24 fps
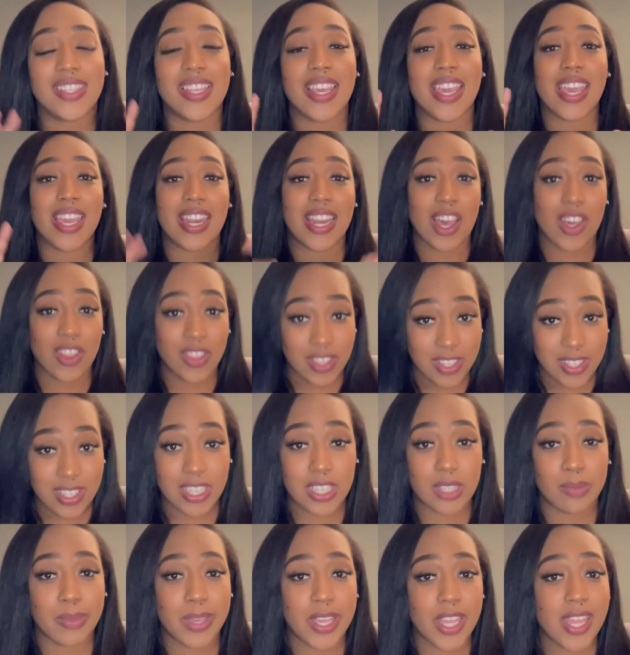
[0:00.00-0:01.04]
health
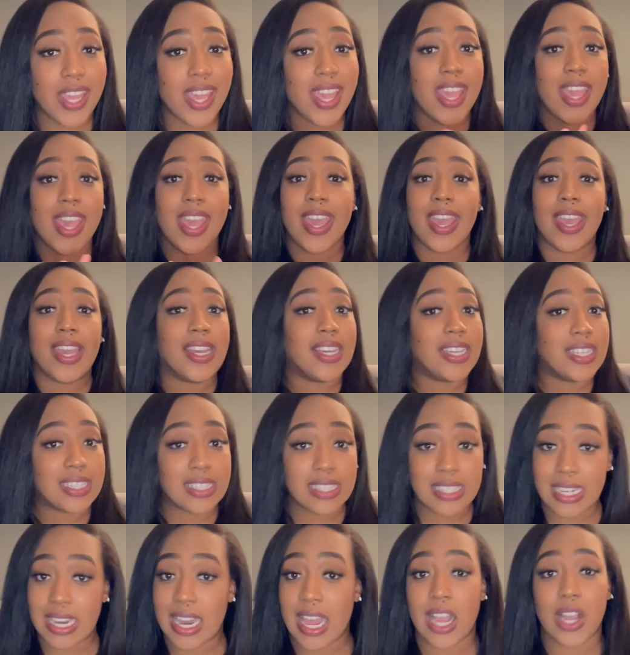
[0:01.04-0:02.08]
assessment is
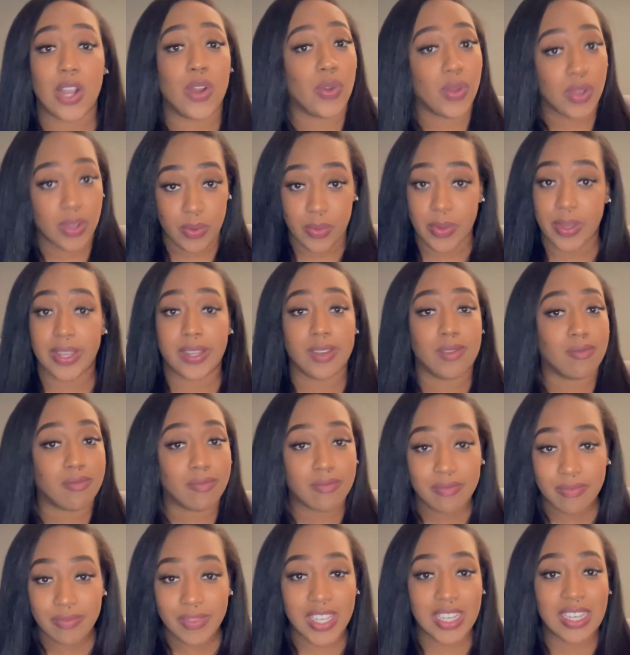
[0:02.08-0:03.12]
not going
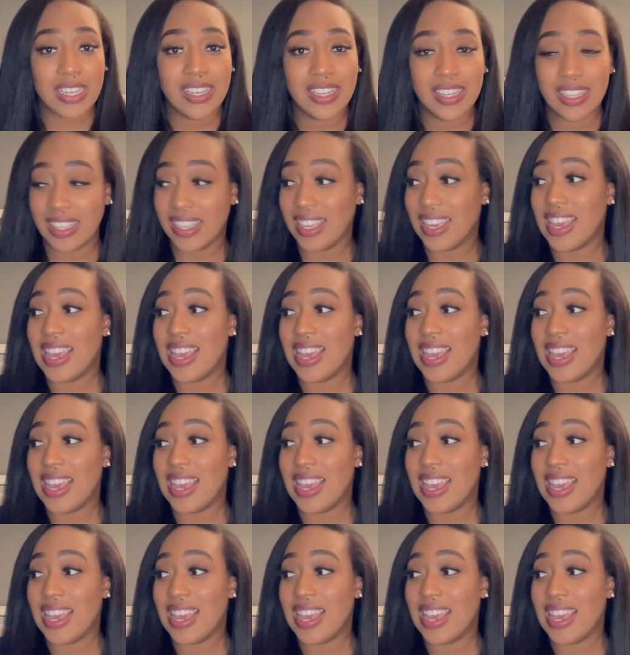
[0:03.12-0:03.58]
away.